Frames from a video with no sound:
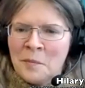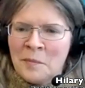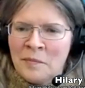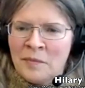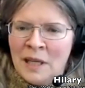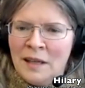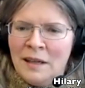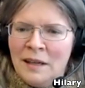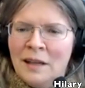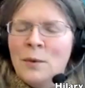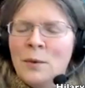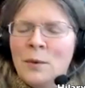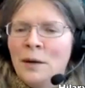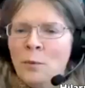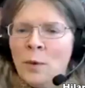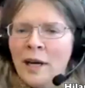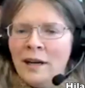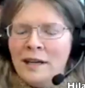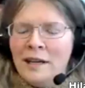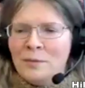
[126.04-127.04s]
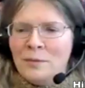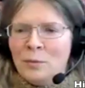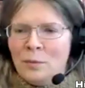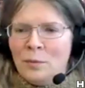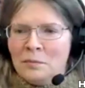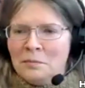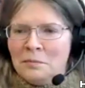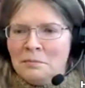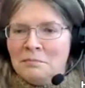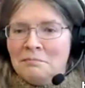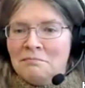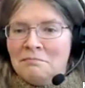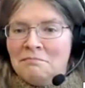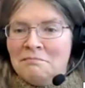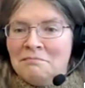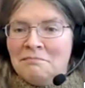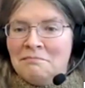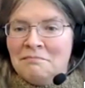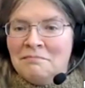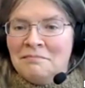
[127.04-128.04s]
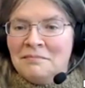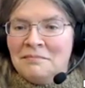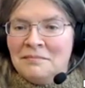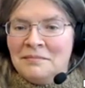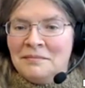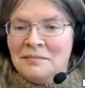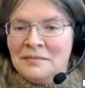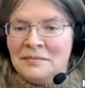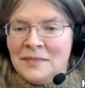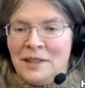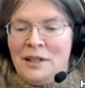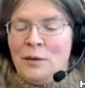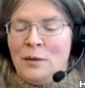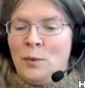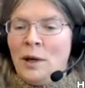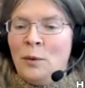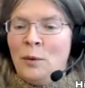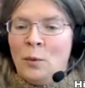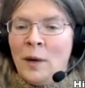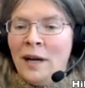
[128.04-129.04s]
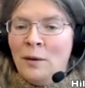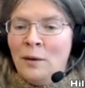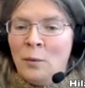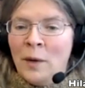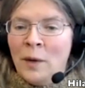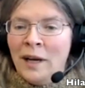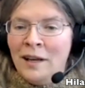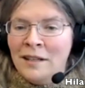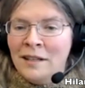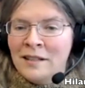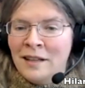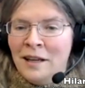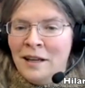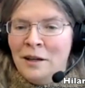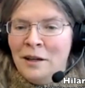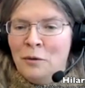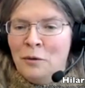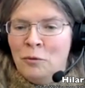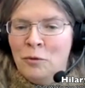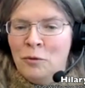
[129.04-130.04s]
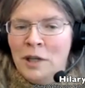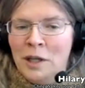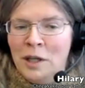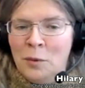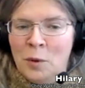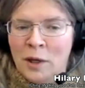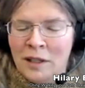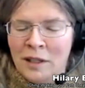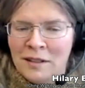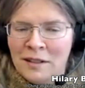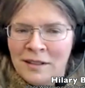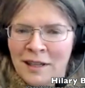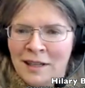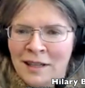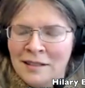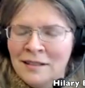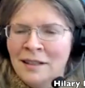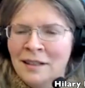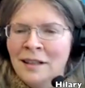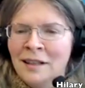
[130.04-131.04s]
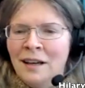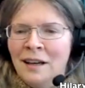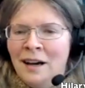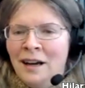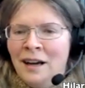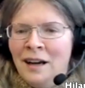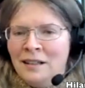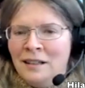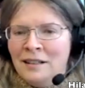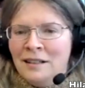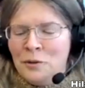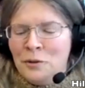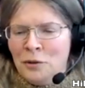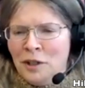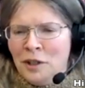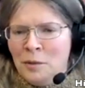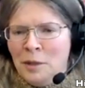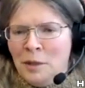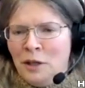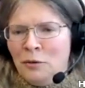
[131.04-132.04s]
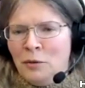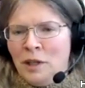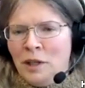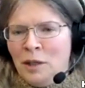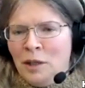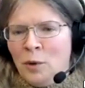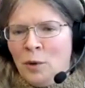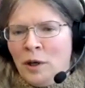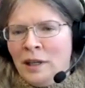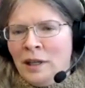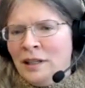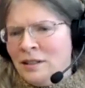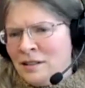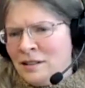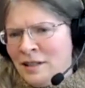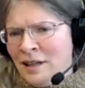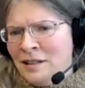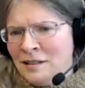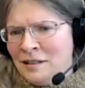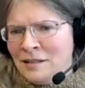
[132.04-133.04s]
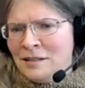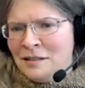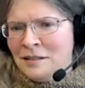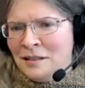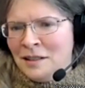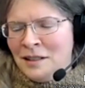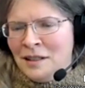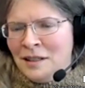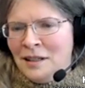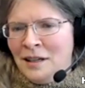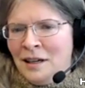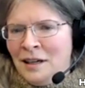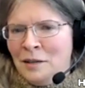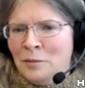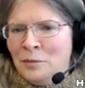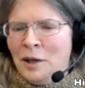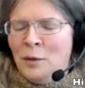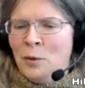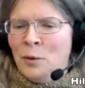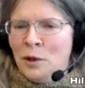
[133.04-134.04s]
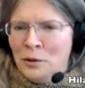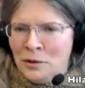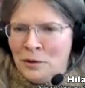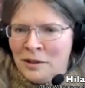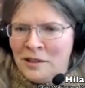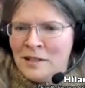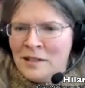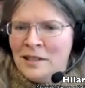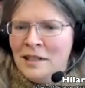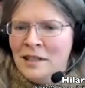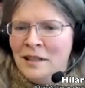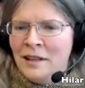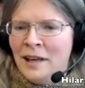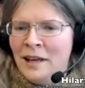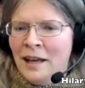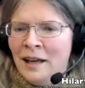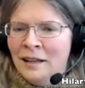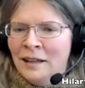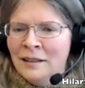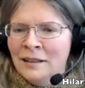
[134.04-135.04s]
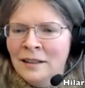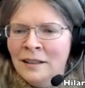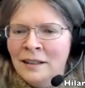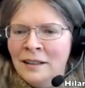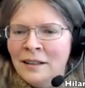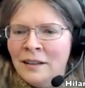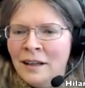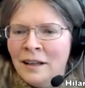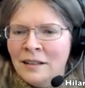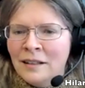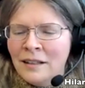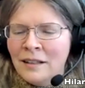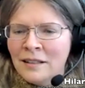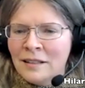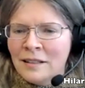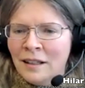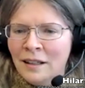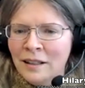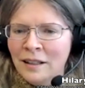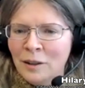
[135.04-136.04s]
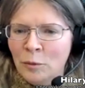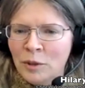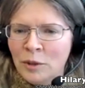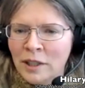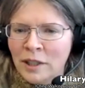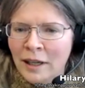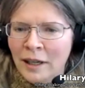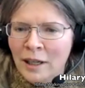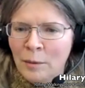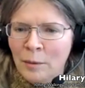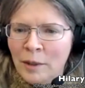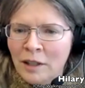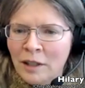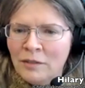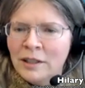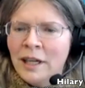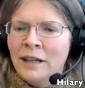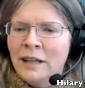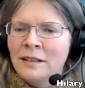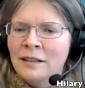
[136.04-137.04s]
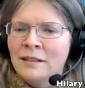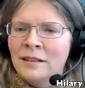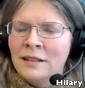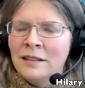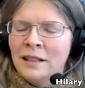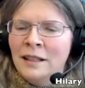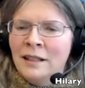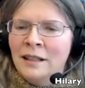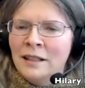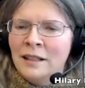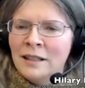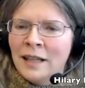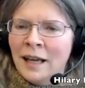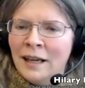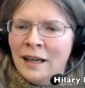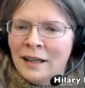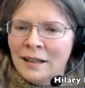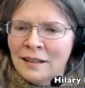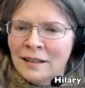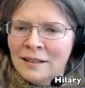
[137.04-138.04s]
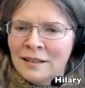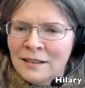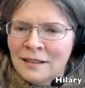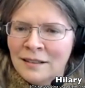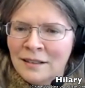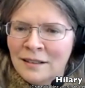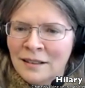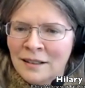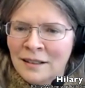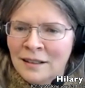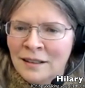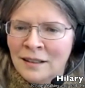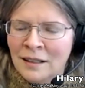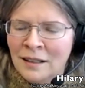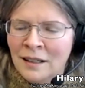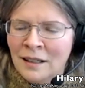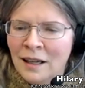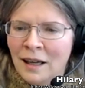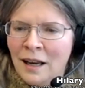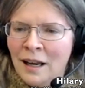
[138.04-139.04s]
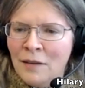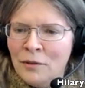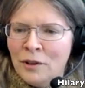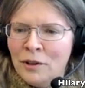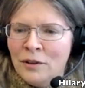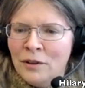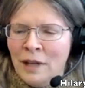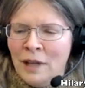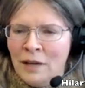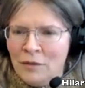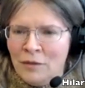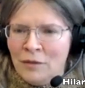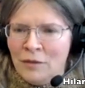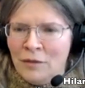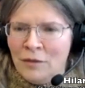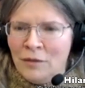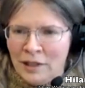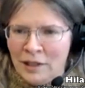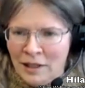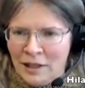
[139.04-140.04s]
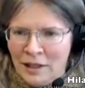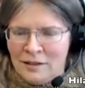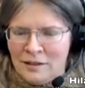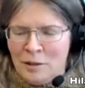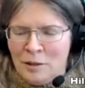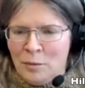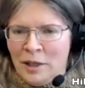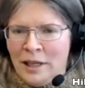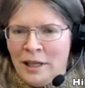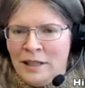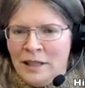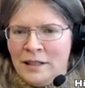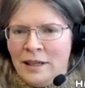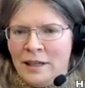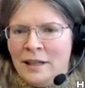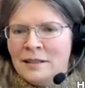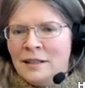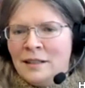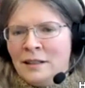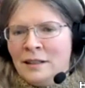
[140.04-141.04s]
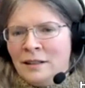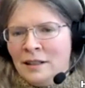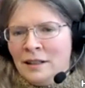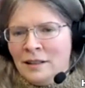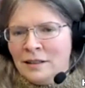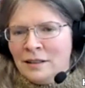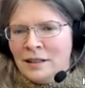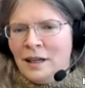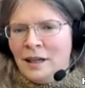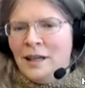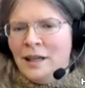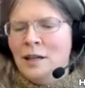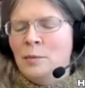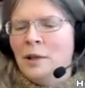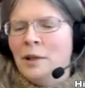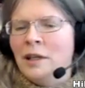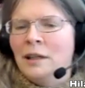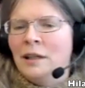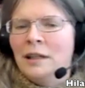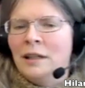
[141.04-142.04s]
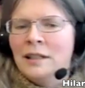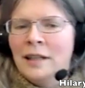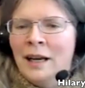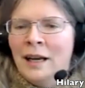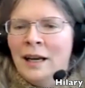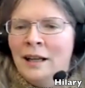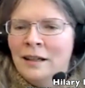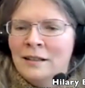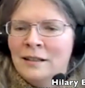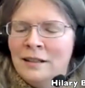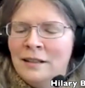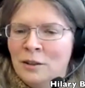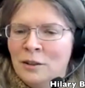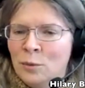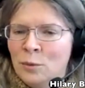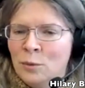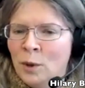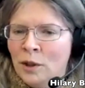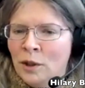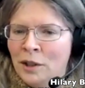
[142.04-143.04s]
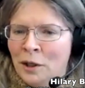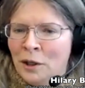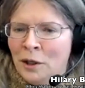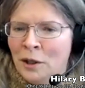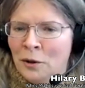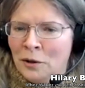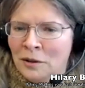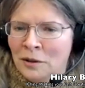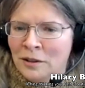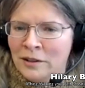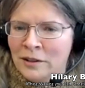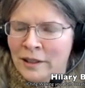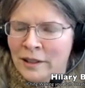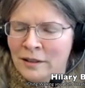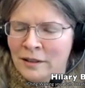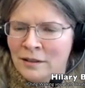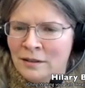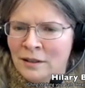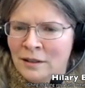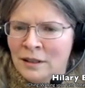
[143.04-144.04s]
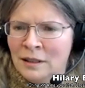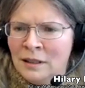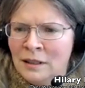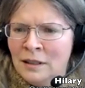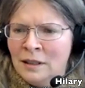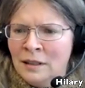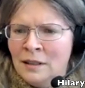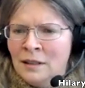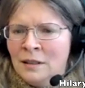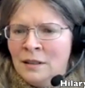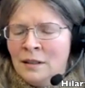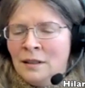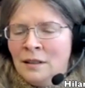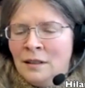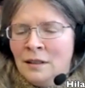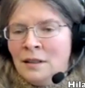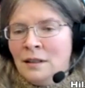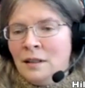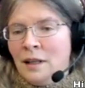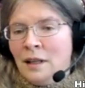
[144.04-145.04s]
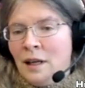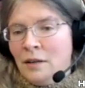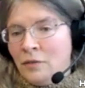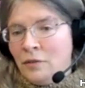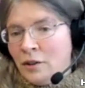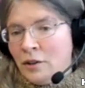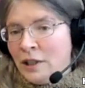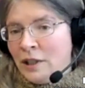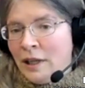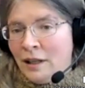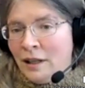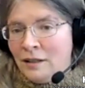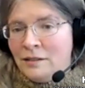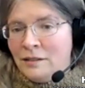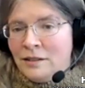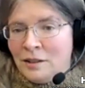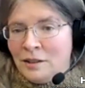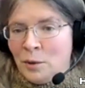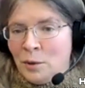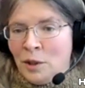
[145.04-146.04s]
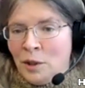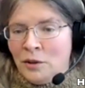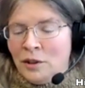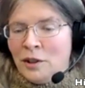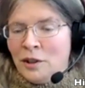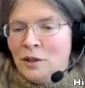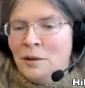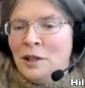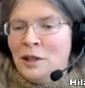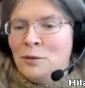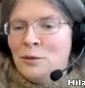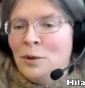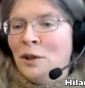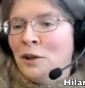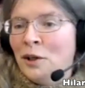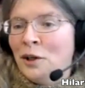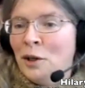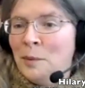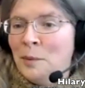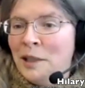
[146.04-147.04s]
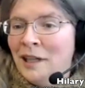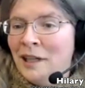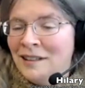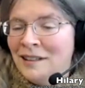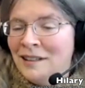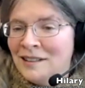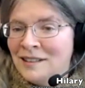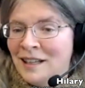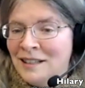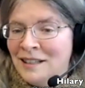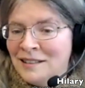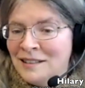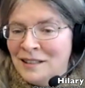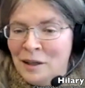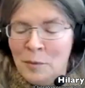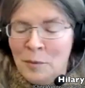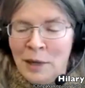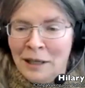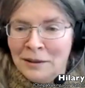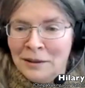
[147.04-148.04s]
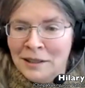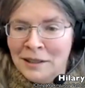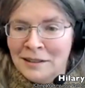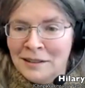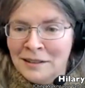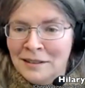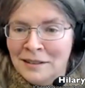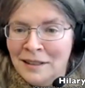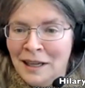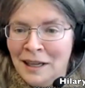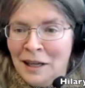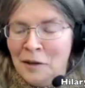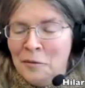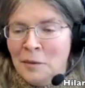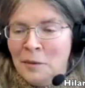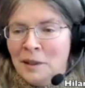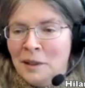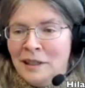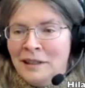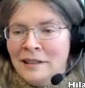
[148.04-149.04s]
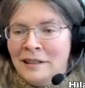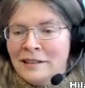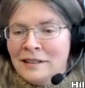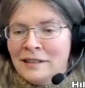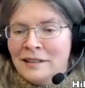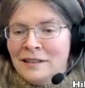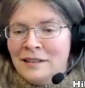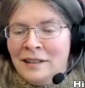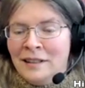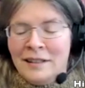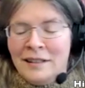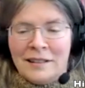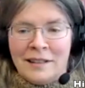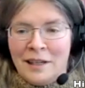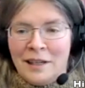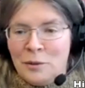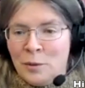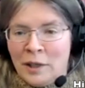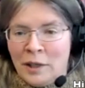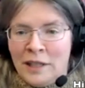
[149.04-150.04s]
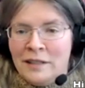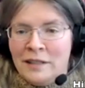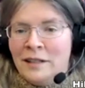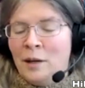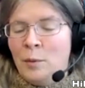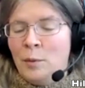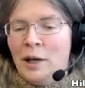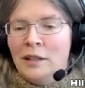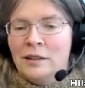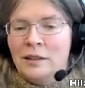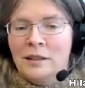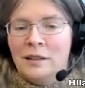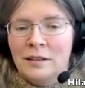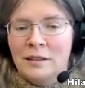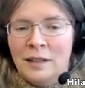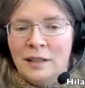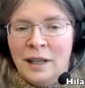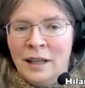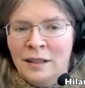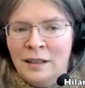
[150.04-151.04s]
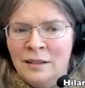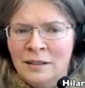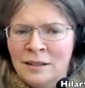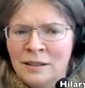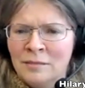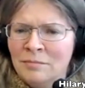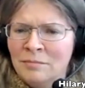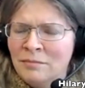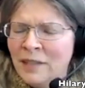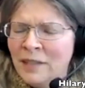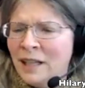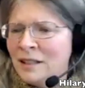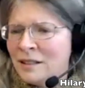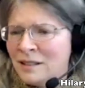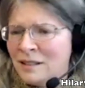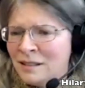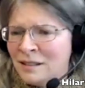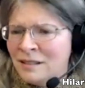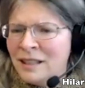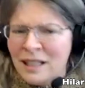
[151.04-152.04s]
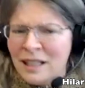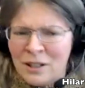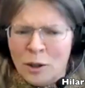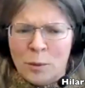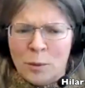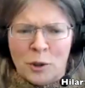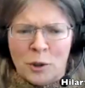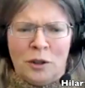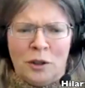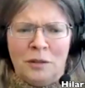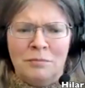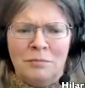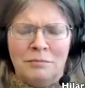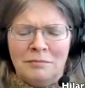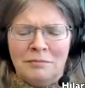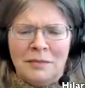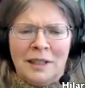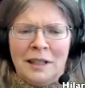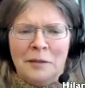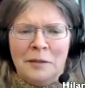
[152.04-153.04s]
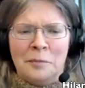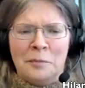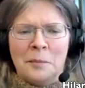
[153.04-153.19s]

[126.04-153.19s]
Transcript: when, then when I, I you know, when when I say read what it says, I literally mean read what it says. Um, and what you can see there, there's just a little tiny bit of text that's in italics, mm-hmm. and every, everything else is in plain text. And the little tiny bit in italics is what the oracle says. Everything okay. else is what the is what the commentator says about it. Um, in this in this case, what I said about it, and okay. that's that's optional. Um,